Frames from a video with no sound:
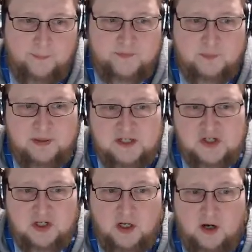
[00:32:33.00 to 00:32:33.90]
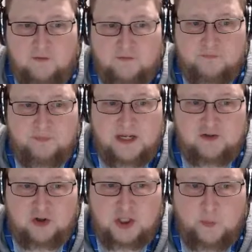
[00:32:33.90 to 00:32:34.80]
Depiction of
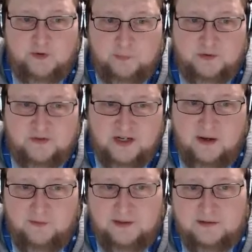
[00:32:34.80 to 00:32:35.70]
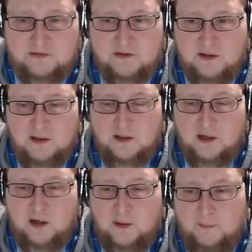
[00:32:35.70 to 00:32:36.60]
major U.S. personalities.
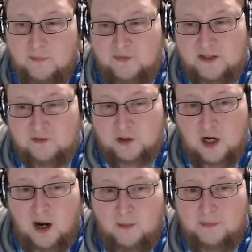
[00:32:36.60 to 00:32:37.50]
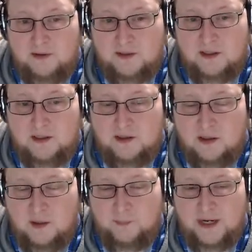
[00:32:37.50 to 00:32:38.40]
These are commonly
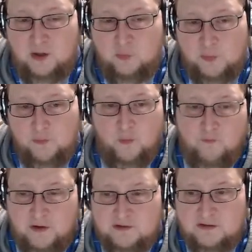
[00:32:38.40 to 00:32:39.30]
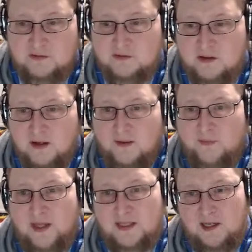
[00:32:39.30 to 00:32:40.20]
paired with reverses
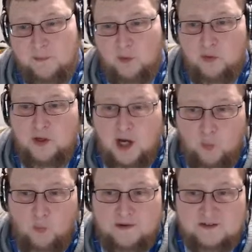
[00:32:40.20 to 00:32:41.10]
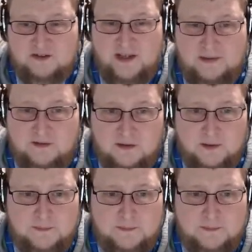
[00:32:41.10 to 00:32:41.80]
that label not 1 cent.